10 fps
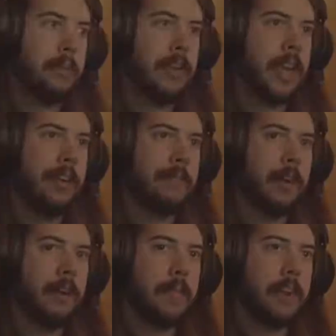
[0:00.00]
me, half
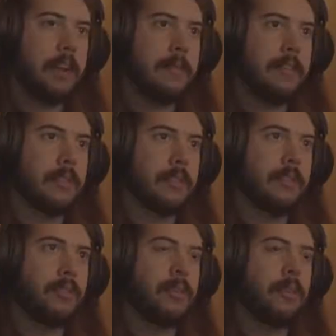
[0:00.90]
mile behind me, so there's
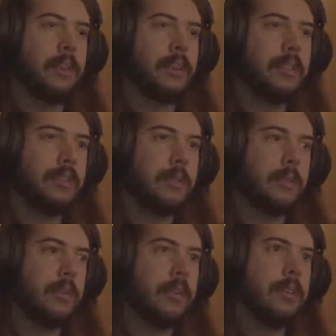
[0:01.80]
no one to wreck into.
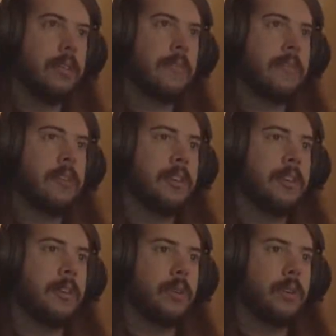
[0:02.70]

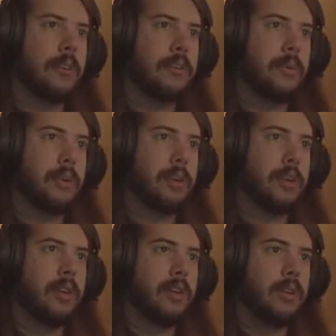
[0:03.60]
You know, it's also
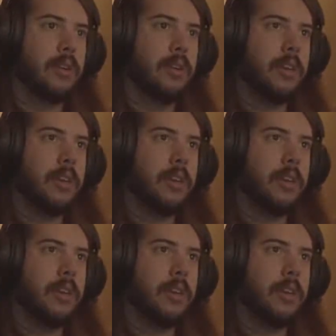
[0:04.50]
a good